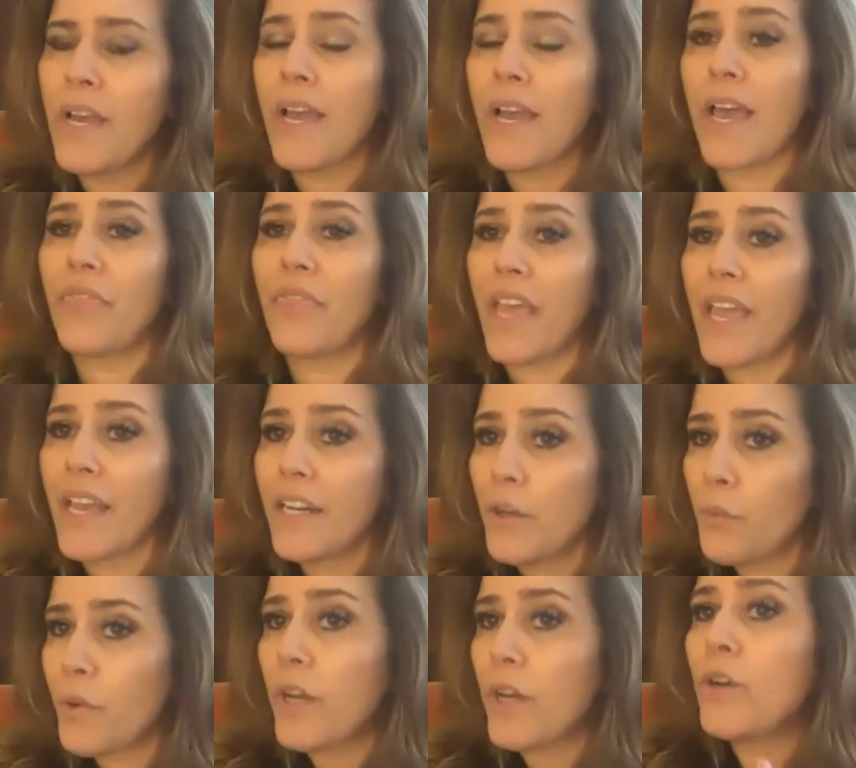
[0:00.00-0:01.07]
And then
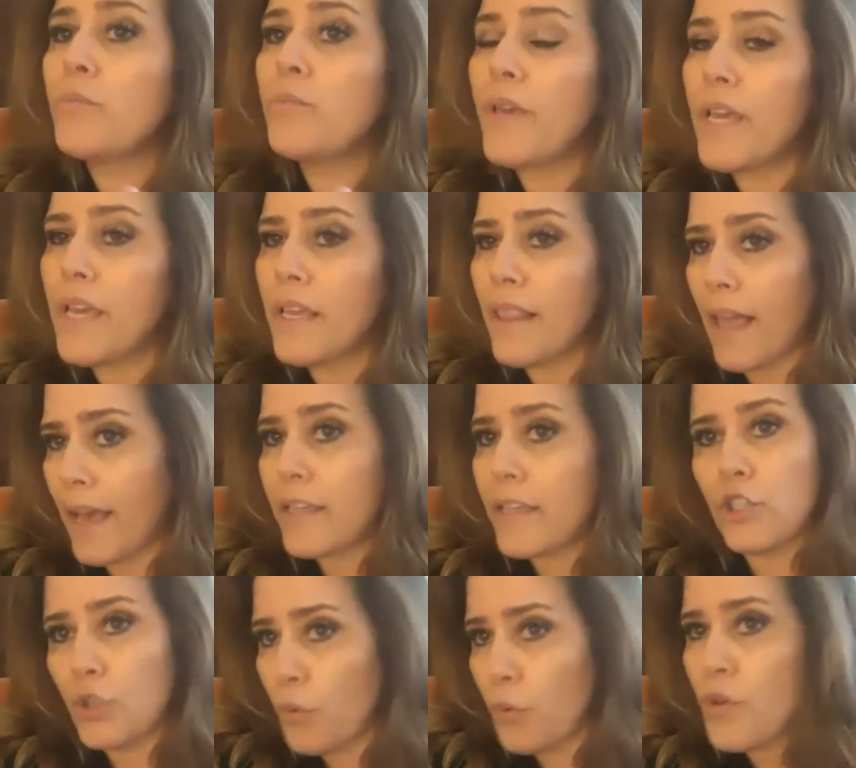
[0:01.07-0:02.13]
we could be like in
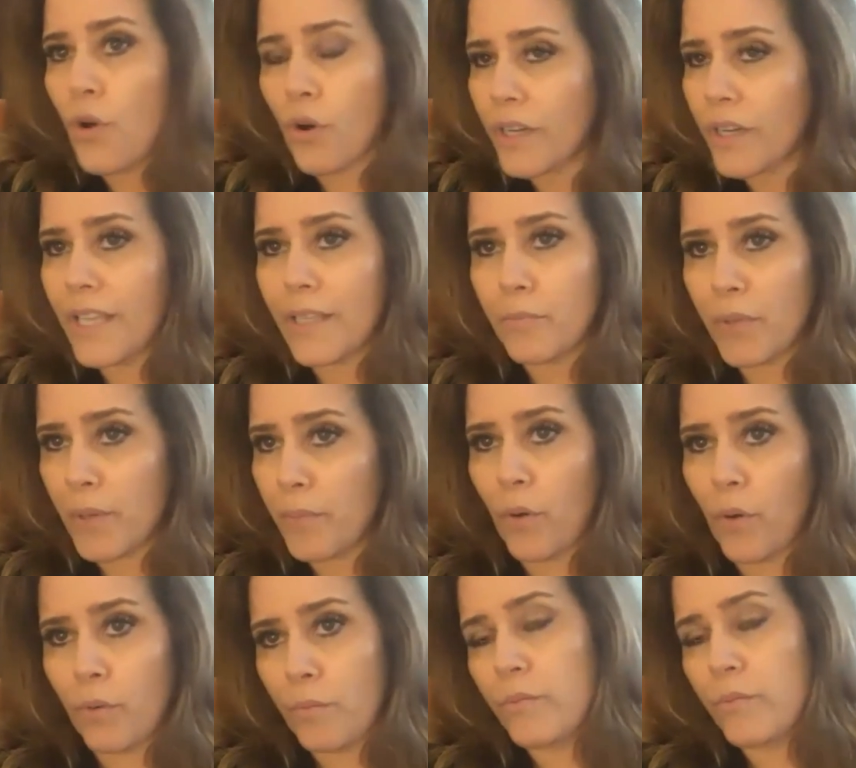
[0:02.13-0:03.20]
New York, that
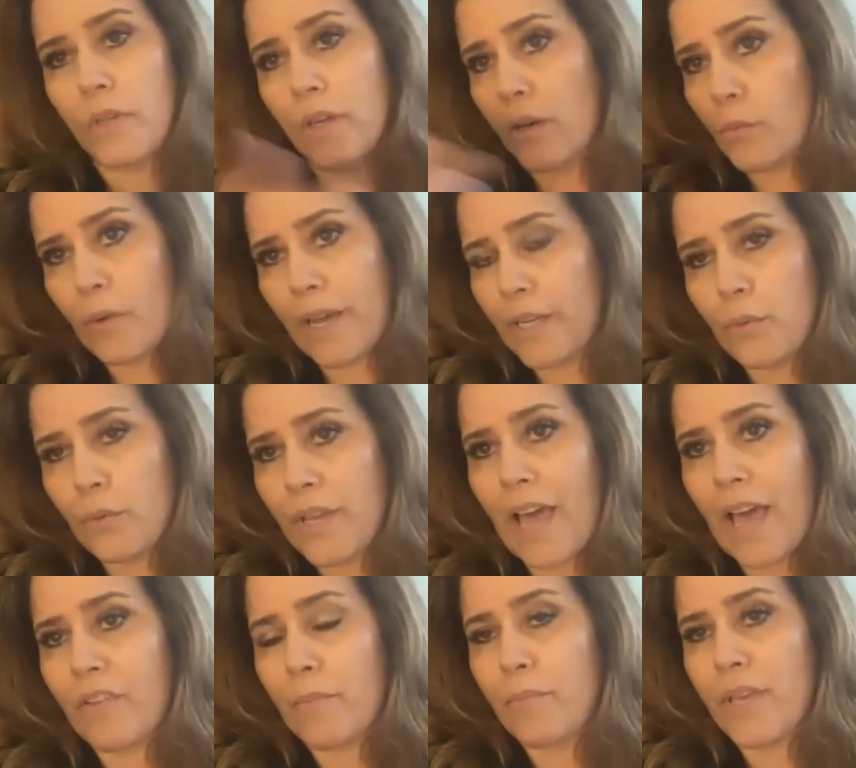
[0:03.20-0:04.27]
people, when we have
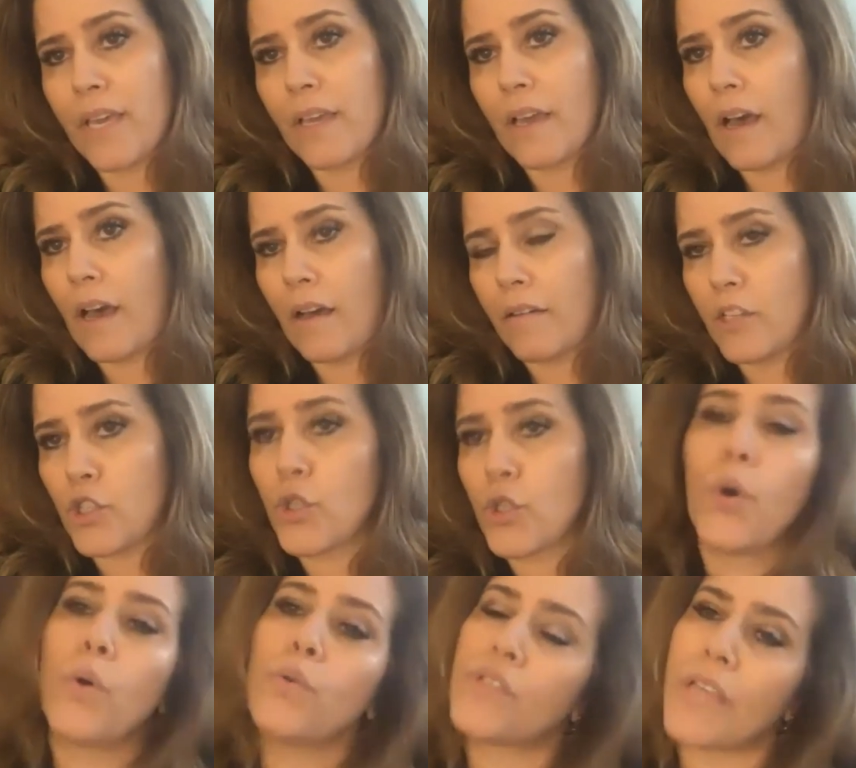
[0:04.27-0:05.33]
a big
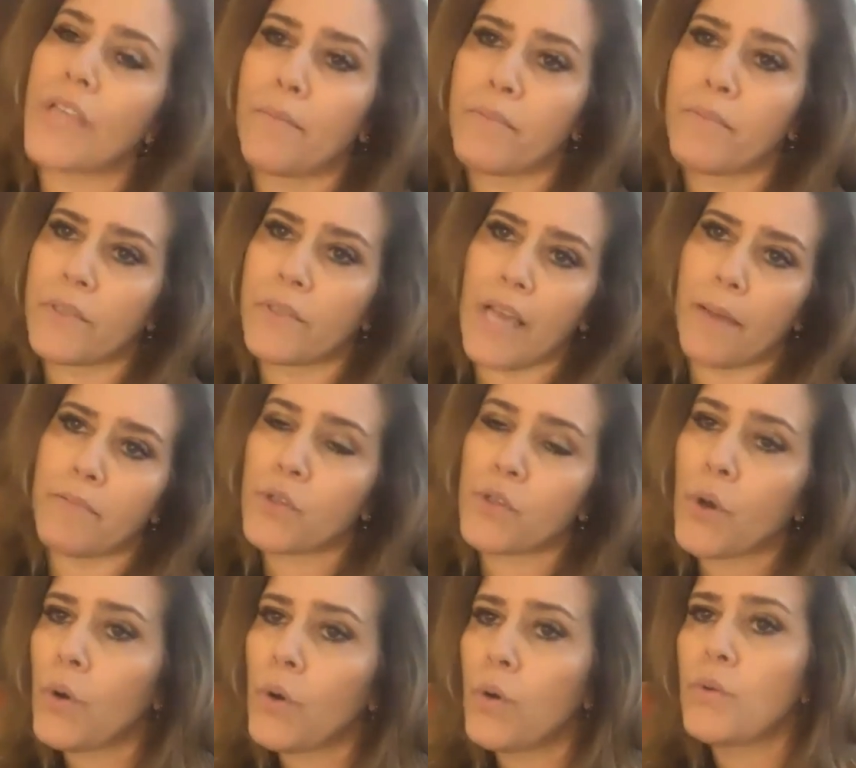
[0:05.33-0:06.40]
schools, type
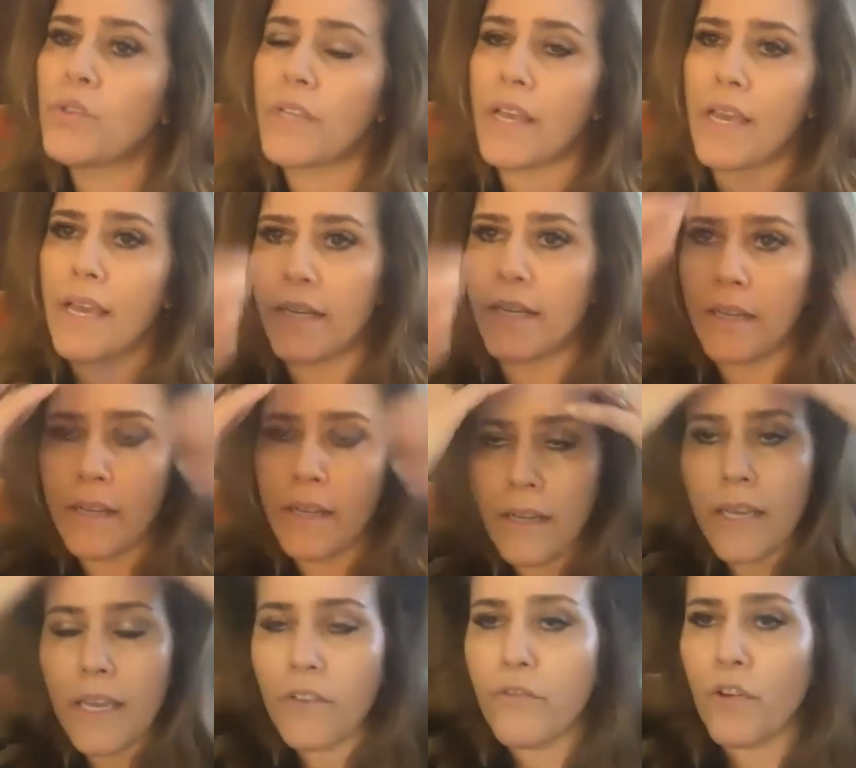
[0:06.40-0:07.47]
schools and
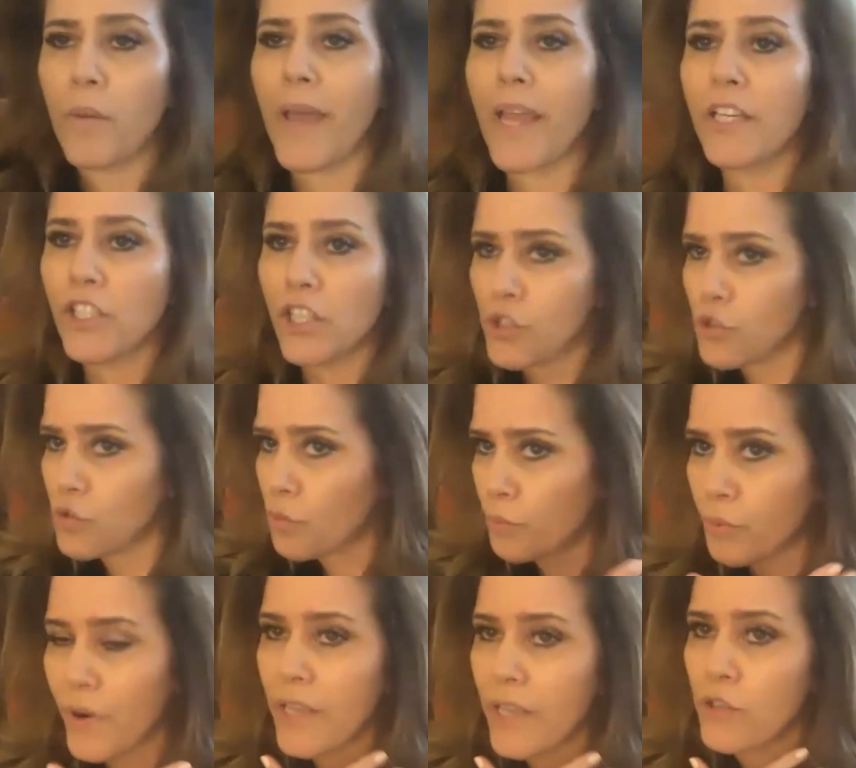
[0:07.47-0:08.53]
informations to
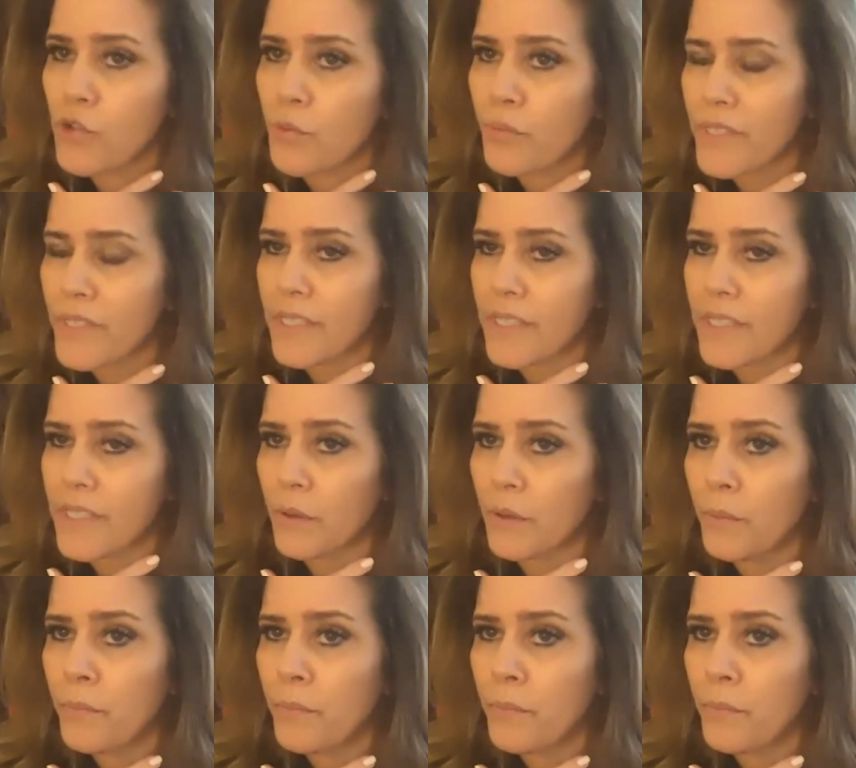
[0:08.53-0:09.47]
bring to Brazil.